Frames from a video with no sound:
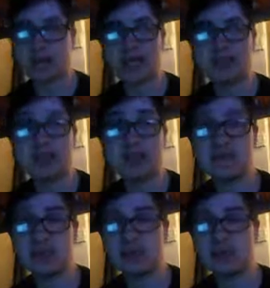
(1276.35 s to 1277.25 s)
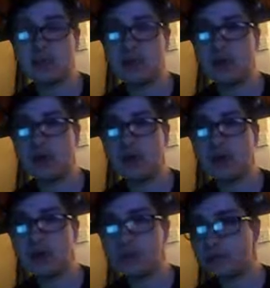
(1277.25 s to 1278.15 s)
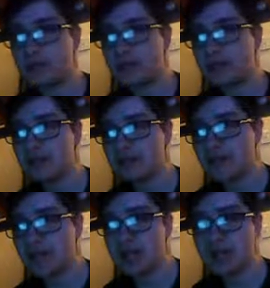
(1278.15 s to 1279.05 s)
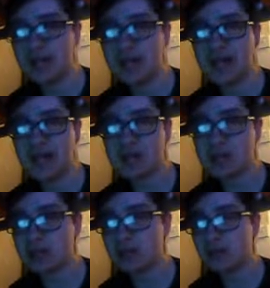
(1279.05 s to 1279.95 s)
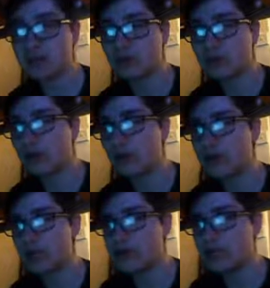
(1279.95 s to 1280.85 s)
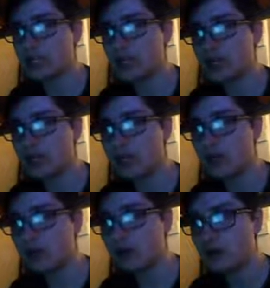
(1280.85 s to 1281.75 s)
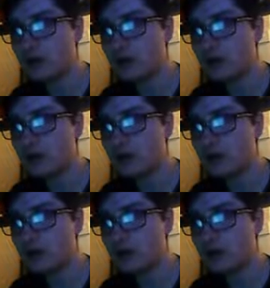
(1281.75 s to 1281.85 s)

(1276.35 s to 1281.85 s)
You can't just leave your when you go out somewhere and leave your tent, your dad just could go in there and check on it.